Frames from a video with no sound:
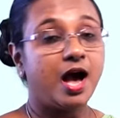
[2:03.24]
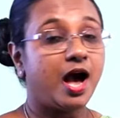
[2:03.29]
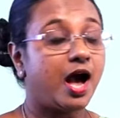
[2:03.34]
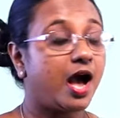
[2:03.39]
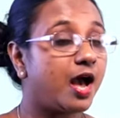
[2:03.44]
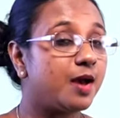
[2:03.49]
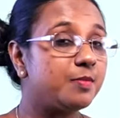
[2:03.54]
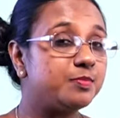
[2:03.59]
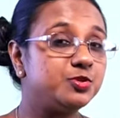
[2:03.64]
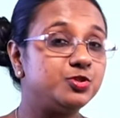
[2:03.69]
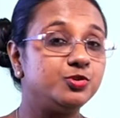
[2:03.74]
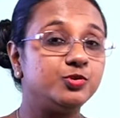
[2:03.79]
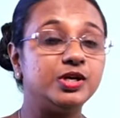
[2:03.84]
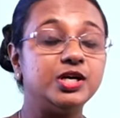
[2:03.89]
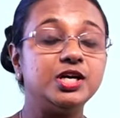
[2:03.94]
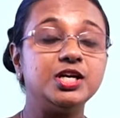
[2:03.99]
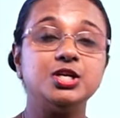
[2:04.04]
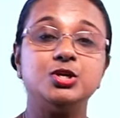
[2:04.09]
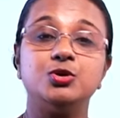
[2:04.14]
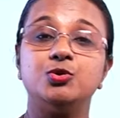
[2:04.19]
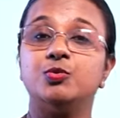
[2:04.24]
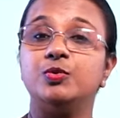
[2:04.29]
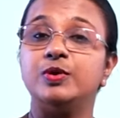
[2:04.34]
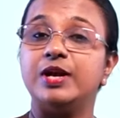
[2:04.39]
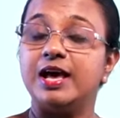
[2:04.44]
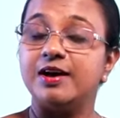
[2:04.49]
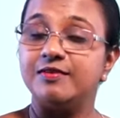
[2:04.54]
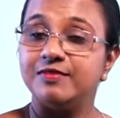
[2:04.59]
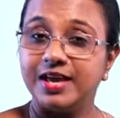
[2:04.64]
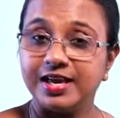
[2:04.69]
I am sure you would
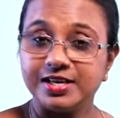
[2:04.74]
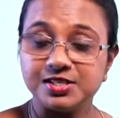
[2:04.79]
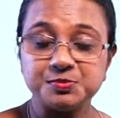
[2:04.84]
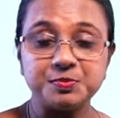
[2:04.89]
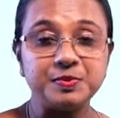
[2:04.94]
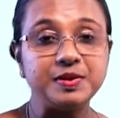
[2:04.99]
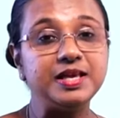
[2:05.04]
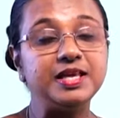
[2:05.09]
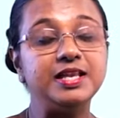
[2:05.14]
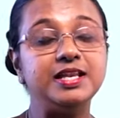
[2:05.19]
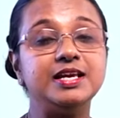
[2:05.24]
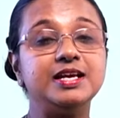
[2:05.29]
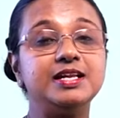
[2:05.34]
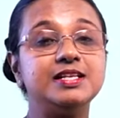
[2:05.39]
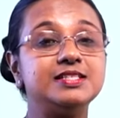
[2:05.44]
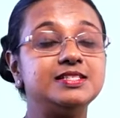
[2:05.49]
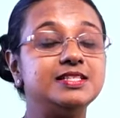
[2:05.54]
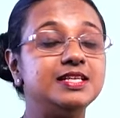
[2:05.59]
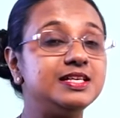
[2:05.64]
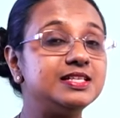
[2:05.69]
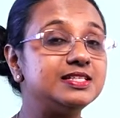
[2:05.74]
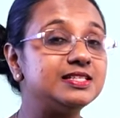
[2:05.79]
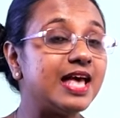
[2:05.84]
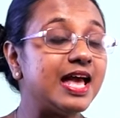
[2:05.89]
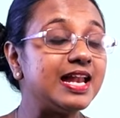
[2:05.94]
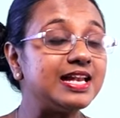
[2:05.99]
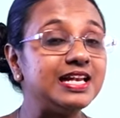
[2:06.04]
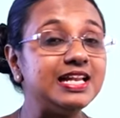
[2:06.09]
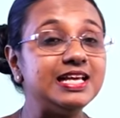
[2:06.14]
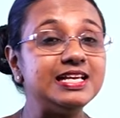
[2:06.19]
have experienced this
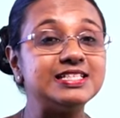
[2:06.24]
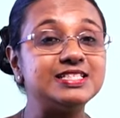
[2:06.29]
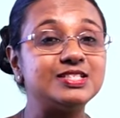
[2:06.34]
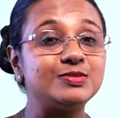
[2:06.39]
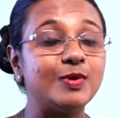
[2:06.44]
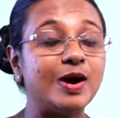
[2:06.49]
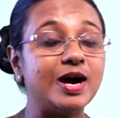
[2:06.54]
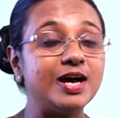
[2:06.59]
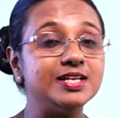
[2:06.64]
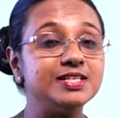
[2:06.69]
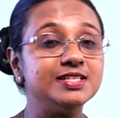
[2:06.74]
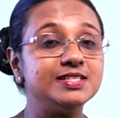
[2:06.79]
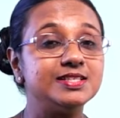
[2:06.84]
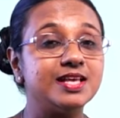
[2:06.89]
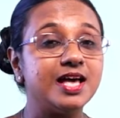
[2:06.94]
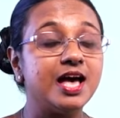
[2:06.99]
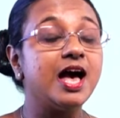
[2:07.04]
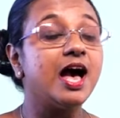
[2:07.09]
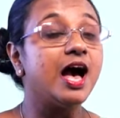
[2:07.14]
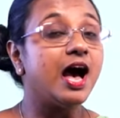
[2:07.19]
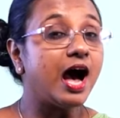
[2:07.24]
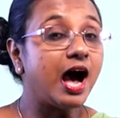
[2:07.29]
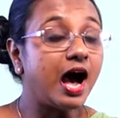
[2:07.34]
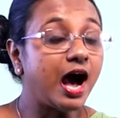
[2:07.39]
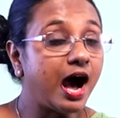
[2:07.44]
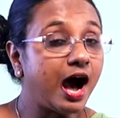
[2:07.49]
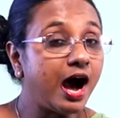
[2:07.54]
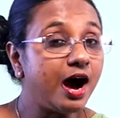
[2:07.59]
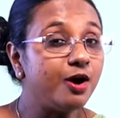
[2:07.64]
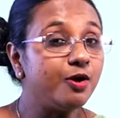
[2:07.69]
at least once,
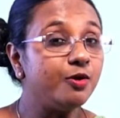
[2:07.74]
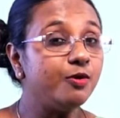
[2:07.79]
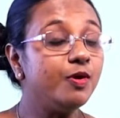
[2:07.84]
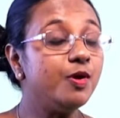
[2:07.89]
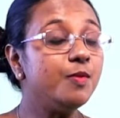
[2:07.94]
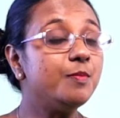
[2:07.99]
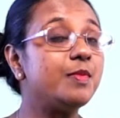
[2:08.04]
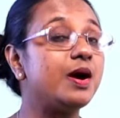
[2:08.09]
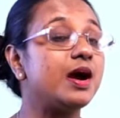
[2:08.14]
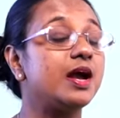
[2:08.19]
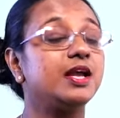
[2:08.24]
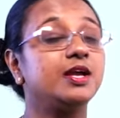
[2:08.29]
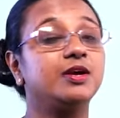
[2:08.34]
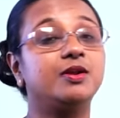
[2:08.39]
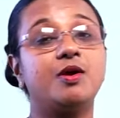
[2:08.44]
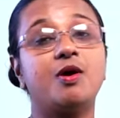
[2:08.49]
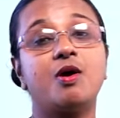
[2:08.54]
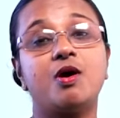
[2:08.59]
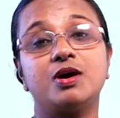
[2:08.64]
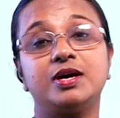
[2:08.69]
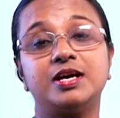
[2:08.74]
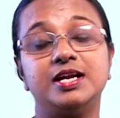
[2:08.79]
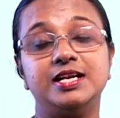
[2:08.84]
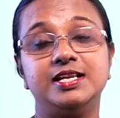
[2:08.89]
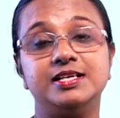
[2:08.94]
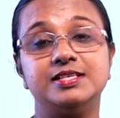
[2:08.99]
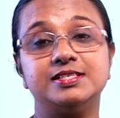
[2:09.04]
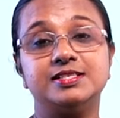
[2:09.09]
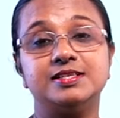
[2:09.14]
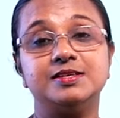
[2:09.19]
how
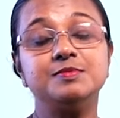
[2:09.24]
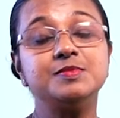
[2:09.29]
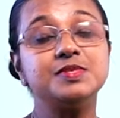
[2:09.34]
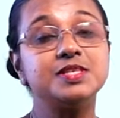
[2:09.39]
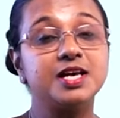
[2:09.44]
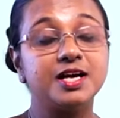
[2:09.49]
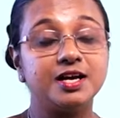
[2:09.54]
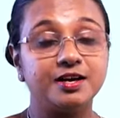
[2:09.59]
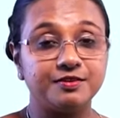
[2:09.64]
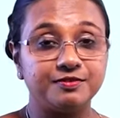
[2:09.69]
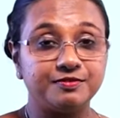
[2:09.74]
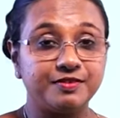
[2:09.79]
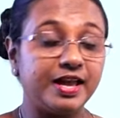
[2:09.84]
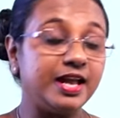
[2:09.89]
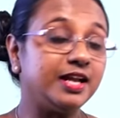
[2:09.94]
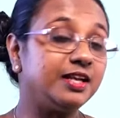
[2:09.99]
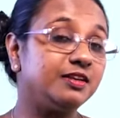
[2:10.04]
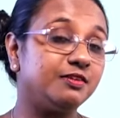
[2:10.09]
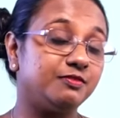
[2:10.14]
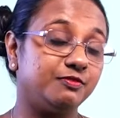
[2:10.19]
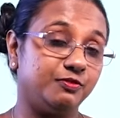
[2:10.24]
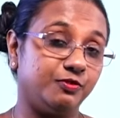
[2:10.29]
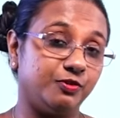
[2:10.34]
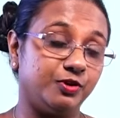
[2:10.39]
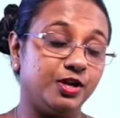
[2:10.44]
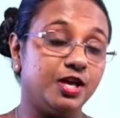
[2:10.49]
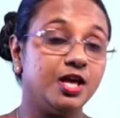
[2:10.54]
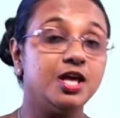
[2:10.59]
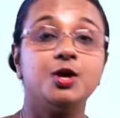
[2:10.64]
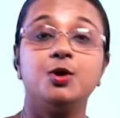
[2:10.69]
microorganisms affect
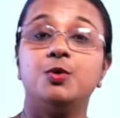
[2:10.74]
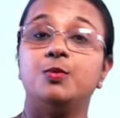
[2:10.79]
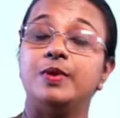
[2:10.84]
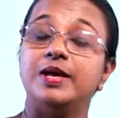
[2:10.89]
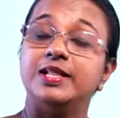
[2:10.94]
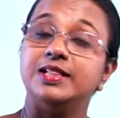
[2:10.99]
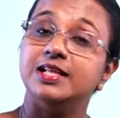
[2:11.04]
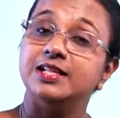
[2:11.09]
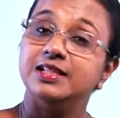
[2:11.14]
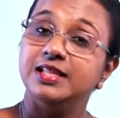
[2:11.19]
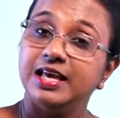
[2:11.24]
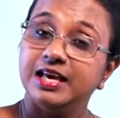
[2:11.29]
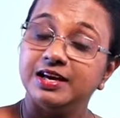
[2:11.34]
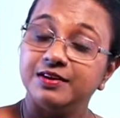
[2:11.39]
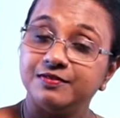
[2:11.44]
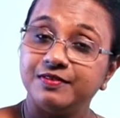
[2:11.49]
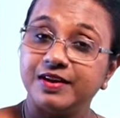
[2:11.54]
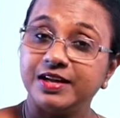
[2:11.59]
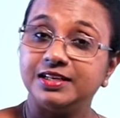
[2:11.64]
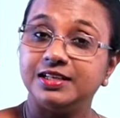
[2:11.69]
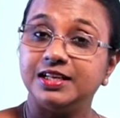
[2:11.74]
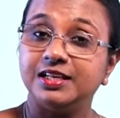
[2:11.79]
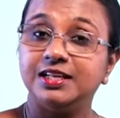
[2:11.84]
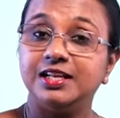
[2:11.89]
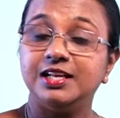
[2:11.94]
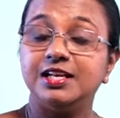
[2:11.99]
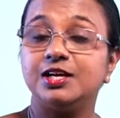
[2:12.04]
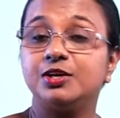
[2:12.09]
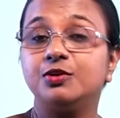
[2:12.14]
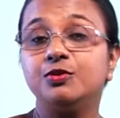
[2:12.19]
food, whether they affect it
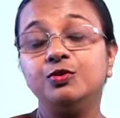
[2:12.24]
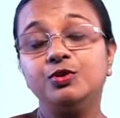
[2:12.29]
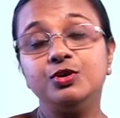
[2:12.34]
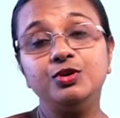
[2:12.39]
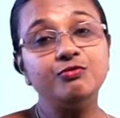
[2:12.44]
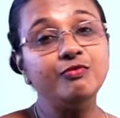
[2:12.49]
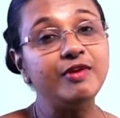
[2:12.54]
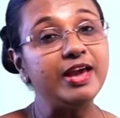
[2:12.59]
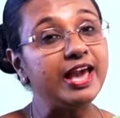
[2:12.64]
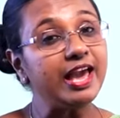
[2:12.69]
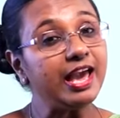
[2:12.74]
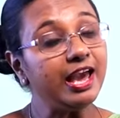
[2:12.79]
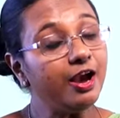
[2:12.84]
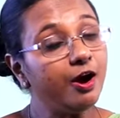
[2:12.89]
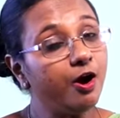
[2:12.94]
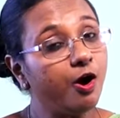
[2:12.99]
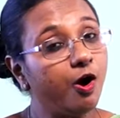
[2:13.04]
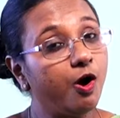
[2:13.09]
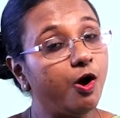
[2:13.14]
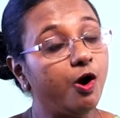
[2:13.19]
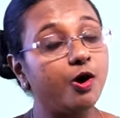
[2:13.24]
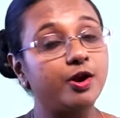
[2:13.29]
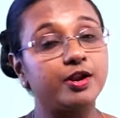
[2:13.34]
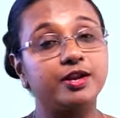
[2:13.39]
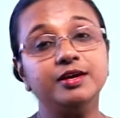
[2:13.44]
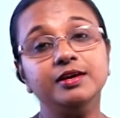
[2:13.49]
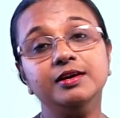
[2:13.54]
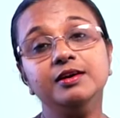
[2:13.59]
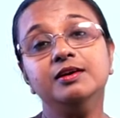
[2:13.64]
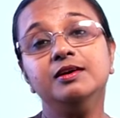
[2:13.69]
in a good way or
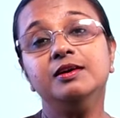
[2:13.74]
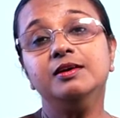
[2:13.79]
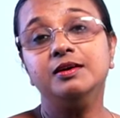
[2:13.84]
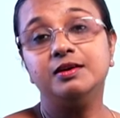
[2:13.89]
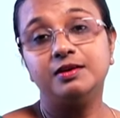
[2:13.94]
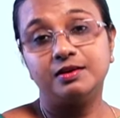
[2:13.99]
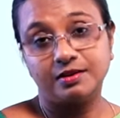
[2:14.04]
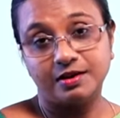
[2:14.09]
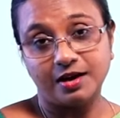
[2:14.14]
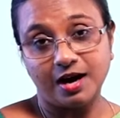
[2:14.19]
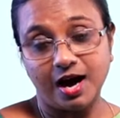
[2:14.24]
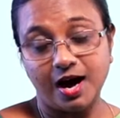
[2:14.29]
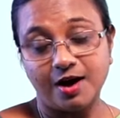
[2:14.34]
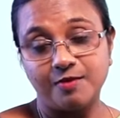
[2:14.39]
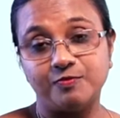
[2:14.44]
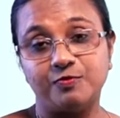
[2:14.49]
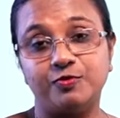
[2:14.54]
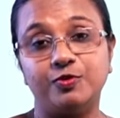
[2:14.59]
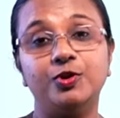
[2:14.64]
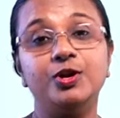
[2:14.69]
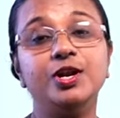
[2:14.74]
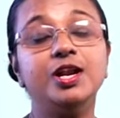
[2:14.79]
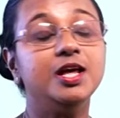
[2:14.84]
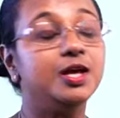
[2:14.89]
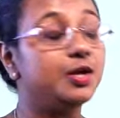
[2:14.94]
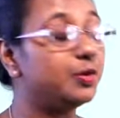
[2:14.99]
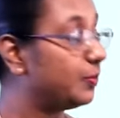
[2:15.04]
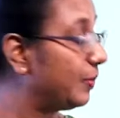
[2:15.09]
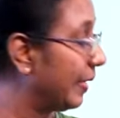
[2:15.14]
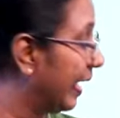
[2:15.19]
a harmful
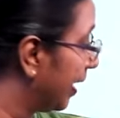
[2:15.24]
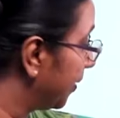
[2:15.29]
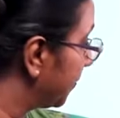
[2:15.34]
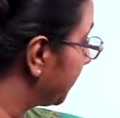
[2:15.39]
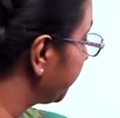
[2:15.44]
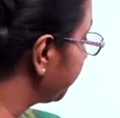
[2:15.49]
way.